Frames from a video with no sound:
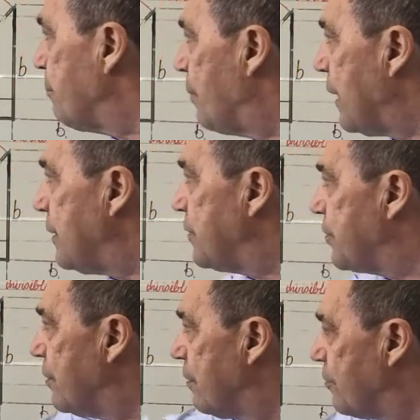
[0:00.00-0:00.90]
at
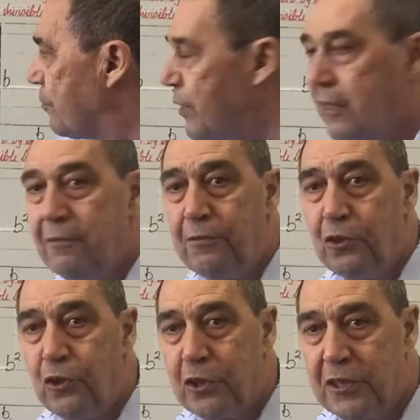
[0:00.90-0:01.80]
base 3 and
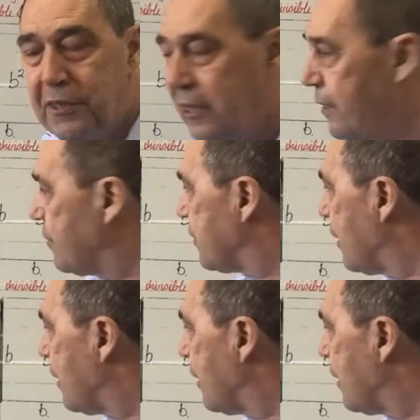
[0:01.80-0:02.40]
4 because they're the